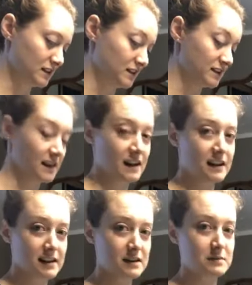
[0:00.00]
He
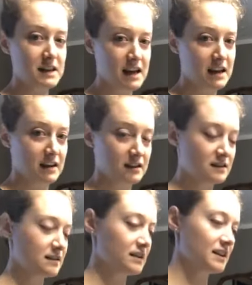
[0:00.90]
decided to get some
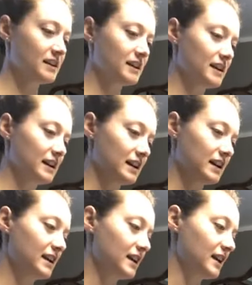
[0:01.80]
tanned,
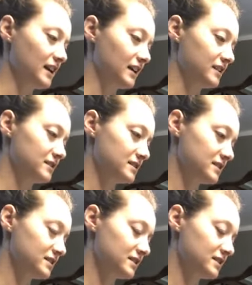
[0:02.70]
and